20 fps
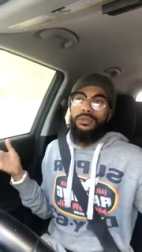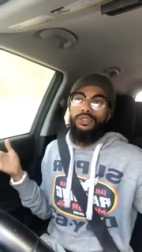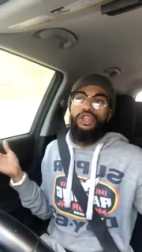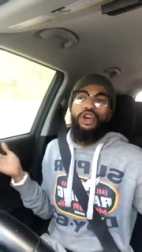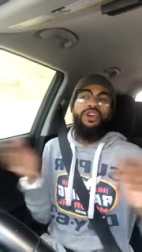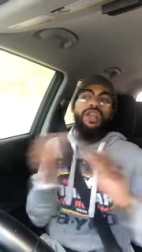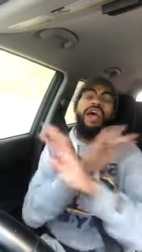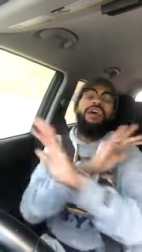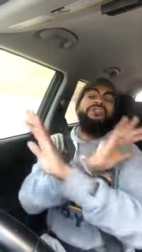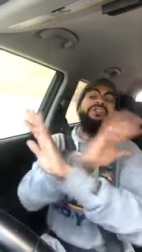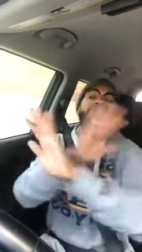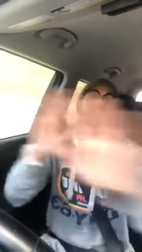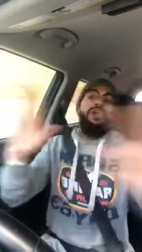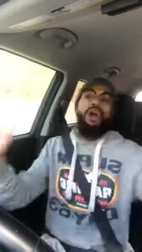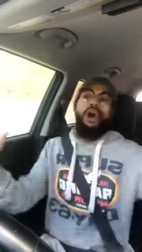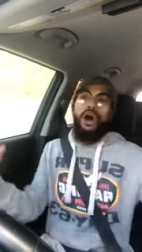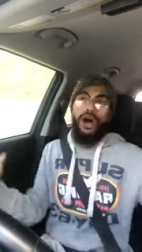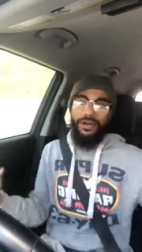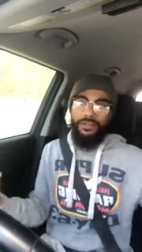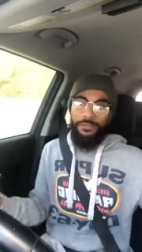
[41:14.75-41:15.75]
Turn everything
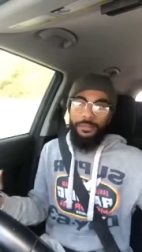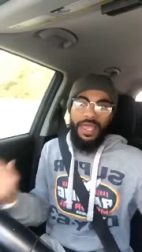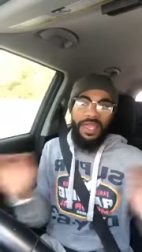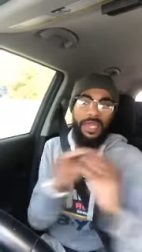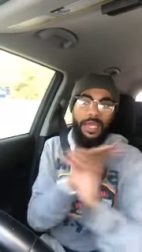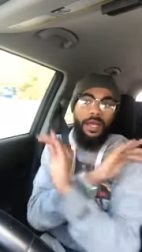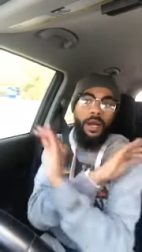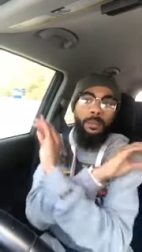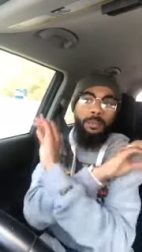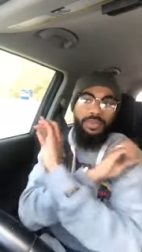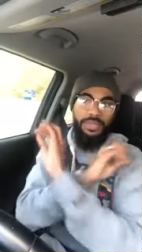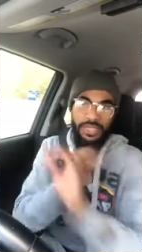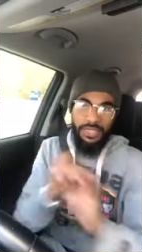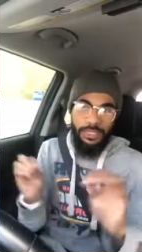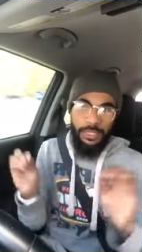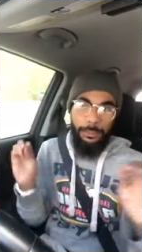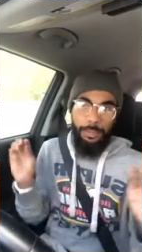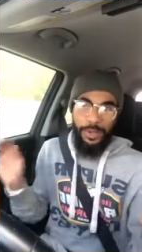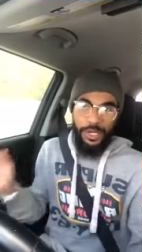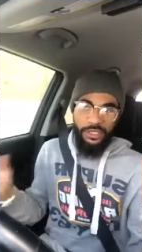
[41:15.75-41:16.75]
off, make it
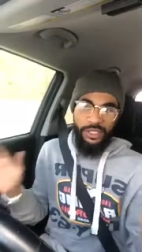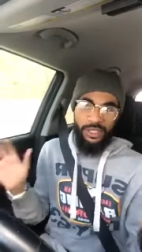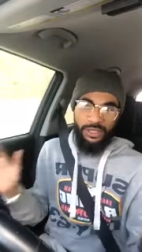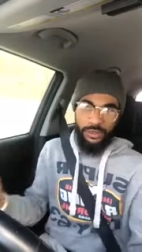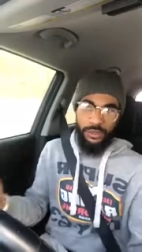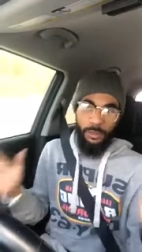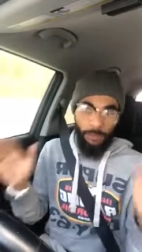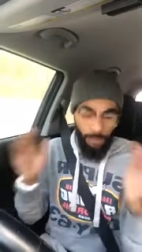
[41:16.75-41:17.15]
completely pitch